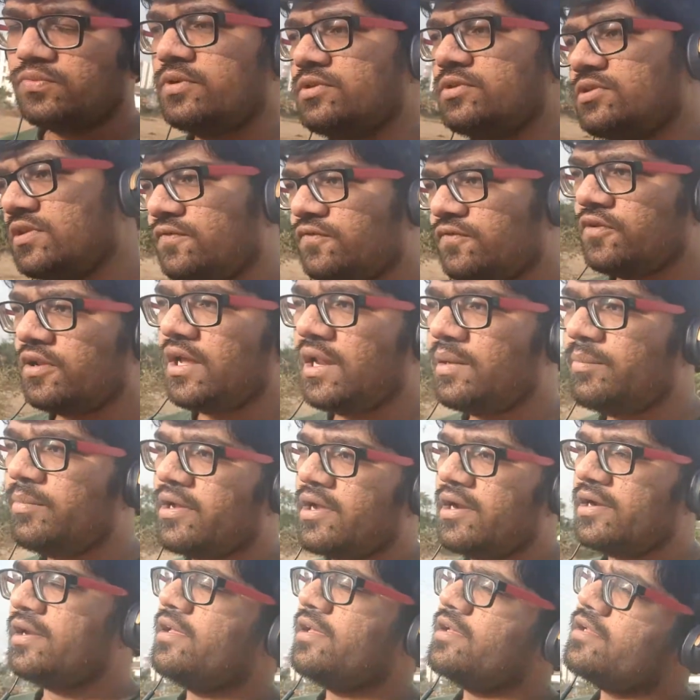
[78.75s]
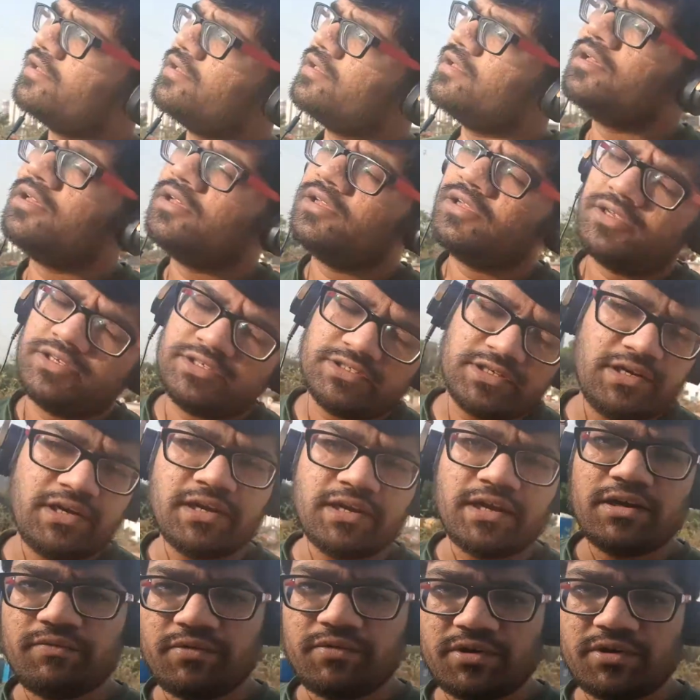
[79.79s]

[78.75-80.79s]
First of all, I'll be getting sunlight,